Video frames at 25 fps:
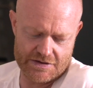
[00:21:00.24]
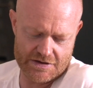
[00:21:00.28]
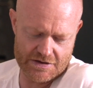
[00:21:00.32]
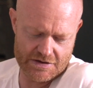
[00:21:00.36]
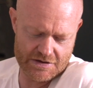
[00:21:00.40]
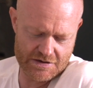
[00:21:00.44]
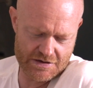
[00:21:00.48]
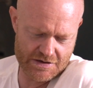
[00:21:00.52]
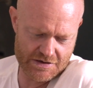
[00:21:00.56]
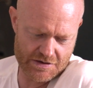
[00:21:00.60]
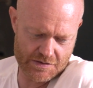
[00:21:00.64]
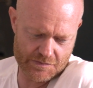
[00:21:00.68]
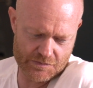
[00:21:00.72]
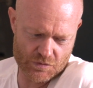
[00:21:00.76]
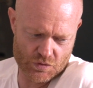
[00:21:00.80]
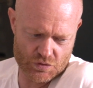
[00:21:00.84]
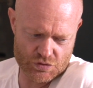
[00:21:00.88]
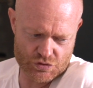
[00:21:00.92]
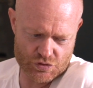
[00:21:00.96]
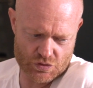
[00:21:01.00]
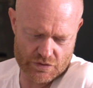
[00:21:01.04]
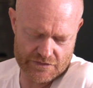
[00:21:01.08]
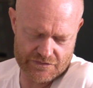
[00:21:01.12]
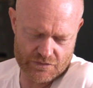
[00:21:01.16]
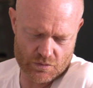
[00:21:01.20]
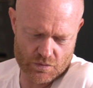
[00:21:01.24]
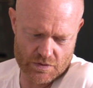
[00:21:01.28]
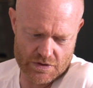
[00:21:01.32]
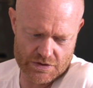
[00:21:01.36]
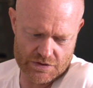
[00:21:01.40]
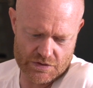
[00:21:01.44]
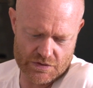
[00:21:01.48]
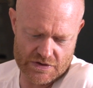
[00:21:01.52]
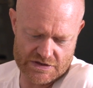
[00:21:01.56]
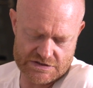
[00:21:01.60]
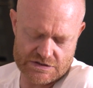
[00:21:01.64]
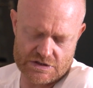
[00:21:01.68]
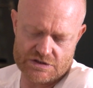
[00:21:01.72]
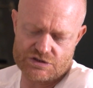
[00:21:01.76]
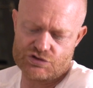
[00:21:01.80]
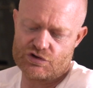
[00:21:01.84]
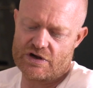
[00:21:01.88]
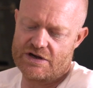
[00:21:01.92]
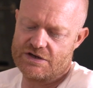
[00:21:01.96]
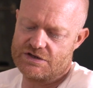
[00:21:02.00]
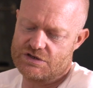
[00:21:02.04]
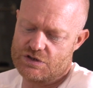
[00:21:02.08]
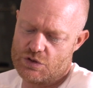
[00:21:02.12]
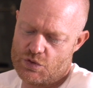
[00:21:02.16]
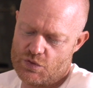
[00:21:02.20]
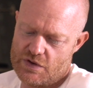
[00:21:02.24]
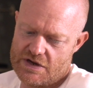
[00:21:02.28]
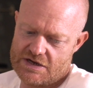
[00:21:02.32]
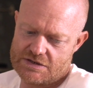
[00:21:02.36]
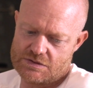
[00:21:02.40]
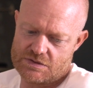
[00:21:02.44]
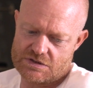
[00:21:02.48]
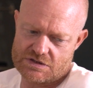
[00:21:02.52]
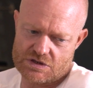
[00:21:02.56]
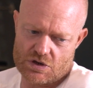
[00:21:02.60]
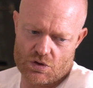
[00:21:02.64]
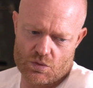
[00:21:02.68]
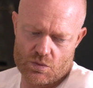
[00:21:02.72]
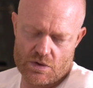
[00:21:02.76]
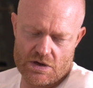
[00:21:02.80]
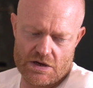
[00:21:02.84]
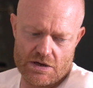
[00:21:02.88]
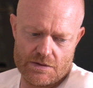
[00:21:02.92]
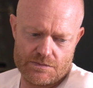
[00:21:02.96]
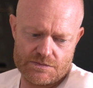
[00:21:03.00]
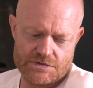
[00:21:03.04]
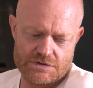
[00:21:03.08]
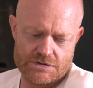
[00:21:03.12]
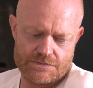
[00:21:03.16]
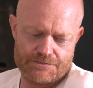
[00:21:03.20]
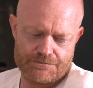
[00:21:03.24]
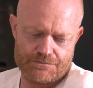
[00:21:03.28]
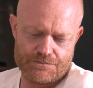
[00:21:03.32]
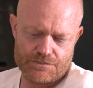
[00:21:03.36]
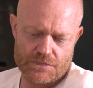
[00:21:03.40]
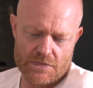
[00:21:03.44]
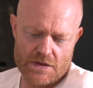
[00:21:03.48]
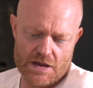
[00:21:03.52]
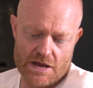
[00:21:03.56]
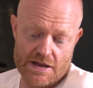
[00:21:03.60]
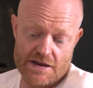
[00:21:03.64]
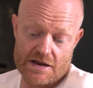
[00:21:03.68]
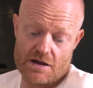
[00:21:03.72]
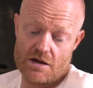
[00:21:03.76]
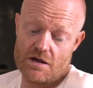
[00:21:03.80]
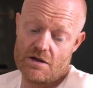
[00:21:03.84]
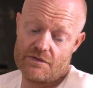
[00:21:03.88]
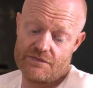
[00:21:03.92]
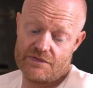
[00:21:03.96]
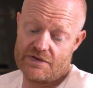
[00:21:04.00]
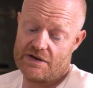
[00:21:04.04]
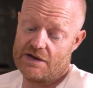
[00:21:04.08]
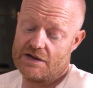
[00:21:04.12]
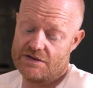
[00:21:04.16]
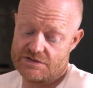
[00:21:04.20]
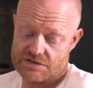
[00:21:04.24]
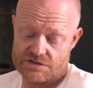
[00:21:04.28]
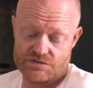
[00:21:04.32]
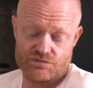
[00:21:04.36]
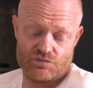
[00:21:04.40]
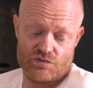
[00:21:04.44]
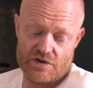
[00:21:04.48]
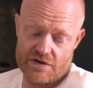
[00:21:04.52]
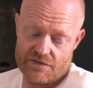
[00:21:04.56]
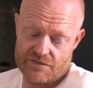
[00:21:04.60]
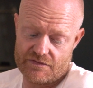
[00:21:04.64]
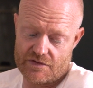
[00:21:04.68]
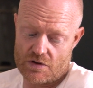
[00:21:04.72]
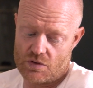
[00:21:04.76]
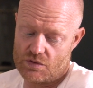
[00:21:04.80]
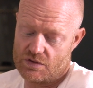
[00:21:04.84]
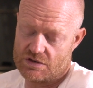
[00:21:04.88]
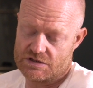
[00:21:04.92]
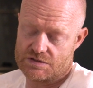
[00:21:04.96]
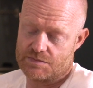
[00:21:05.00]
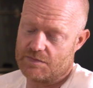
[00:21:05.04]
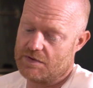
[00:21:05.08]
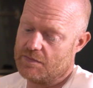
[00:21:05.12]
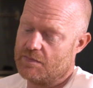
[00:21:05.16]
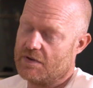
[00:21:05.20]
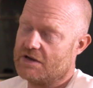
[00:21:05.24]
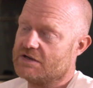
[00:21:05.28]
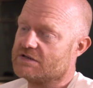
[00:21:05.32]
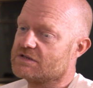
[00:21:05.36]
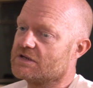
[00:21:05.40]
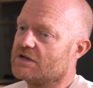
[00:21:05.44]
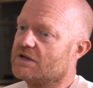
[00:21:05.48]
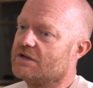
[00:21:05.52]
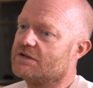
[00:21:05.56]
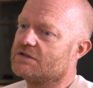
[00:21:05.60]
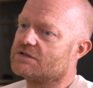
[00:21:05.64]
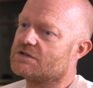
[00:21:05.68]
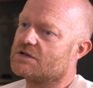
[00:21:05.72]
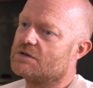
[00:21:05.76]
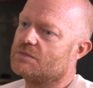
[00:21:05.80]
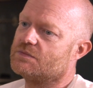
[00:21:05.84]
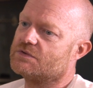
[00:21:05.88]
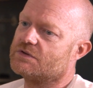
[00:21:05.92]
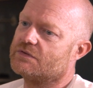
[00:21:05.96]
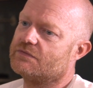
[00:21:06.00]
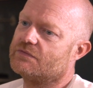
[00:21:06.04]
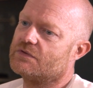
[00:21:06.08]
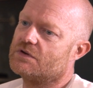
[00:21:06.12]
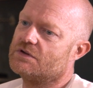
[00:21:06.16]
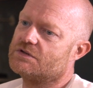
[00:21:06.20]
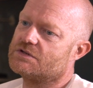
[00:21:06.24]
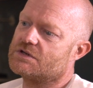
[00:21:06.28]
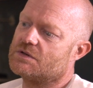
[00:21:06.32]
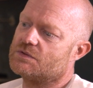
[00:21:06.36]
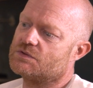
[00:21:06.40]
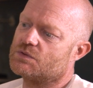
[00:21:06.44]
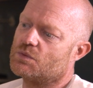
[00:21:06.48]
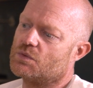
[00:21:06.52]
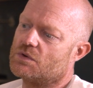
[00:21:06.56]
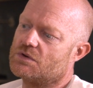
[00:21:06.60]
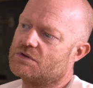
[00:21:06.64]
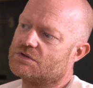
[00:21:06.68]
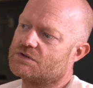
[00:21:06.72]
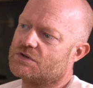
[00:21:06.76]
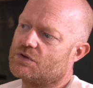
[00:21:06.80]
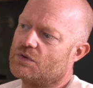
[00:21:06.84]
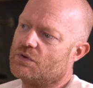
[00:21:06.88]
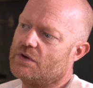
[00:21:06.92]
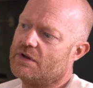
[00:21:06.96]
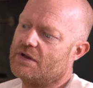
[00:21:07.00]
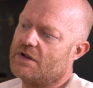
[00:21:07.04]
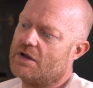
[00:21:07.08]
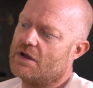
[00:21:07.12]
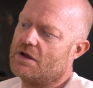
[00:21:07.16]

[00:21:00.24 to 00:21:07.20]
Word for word: I'm not sure if I want to do it. So I trained 2 years with Scott Williams. And I think that just refocused me, basically, in terms of what I was doing.